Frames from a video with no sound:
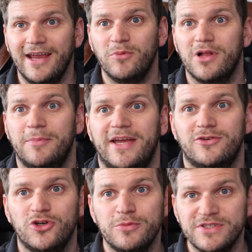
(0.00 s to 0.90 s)
Hey and welcome back
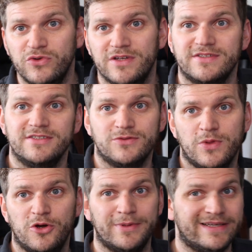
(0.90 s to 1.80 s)
to Tobi's Reader
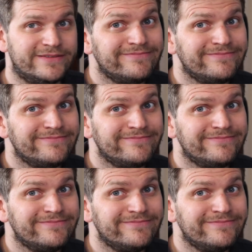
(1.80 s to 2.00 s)
with Toby.